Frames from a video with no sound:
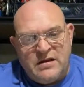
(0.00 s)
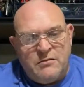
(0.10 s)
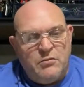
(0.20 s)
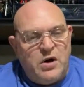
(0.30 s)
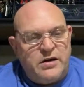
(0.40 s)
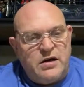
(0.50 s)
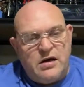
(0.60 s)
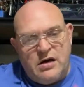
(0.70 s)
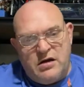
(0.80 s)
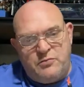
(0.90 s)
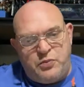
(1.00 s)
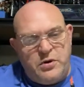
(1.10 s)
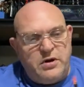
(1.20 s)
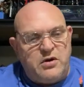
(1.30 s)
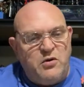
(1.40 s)
But
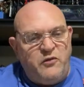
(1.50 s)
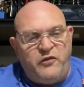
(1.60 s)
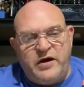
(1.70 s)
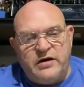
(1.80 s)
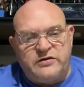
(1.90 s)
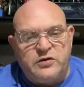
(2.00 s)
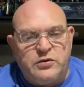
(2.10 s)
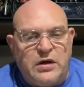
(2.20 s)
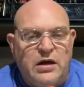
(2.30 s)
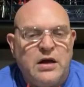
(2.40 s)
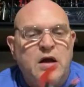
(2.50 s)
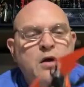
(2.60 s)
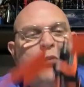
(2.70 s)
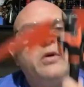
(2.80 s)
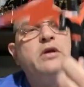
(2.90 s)
pretty cool figure too. That
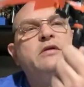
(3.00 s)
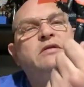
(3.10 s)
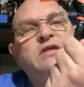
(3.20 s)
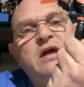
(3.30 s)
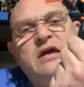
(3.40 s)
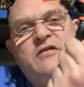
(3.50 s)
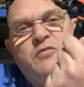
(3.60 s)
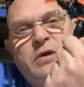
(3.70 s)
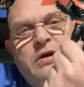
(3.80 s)
one of the things with